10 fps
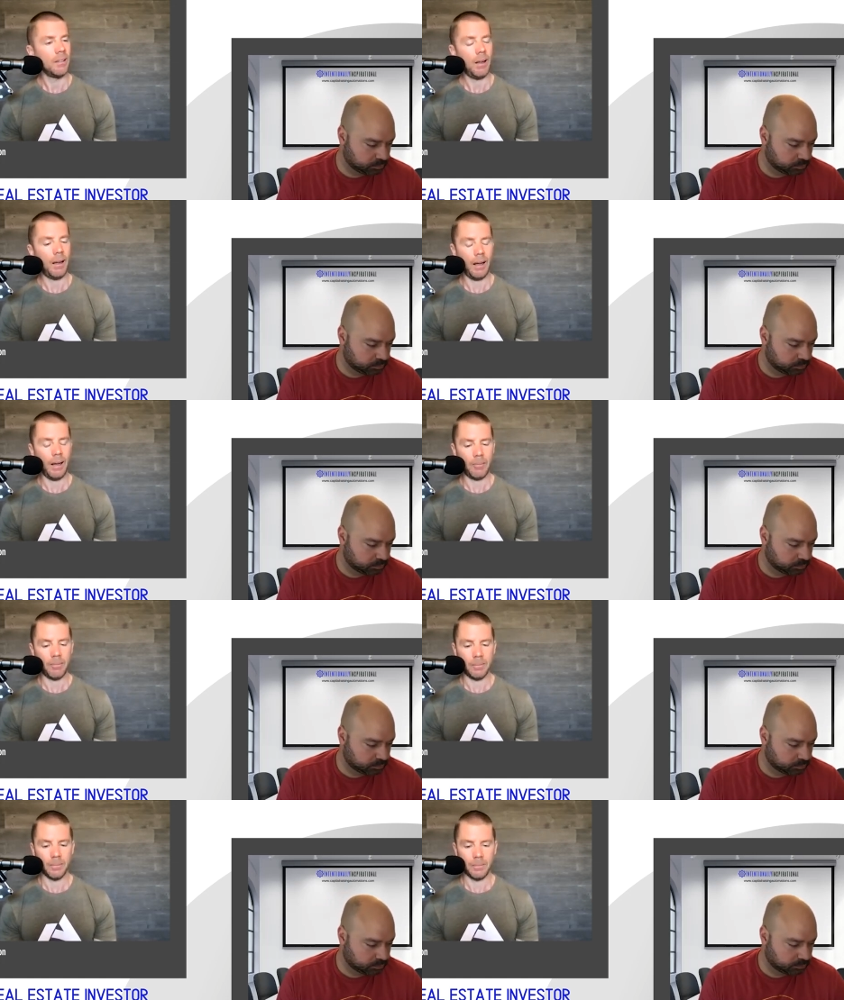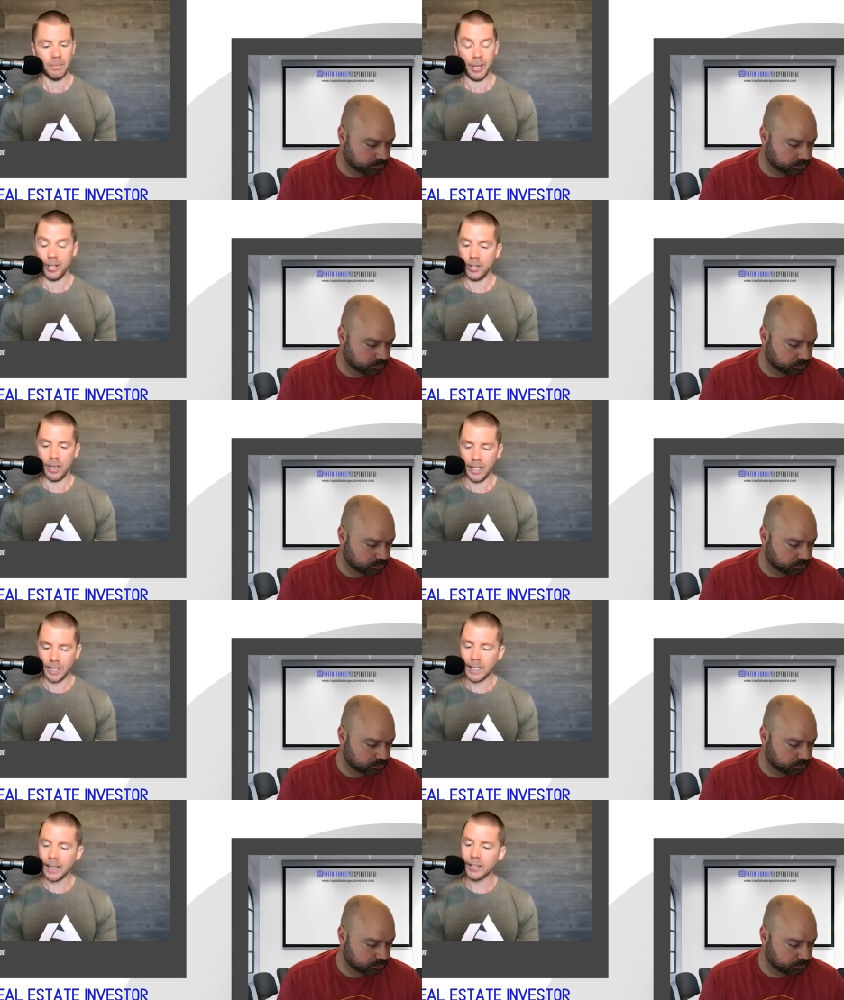Speaker 1: But
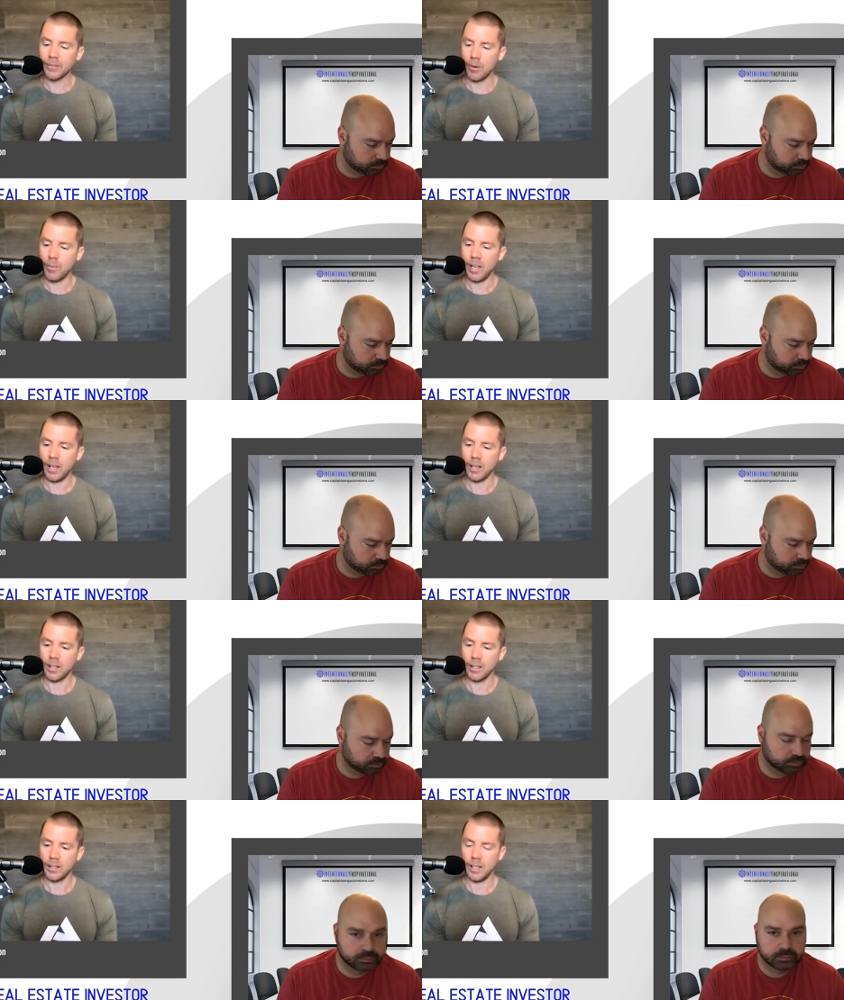it clicked for me.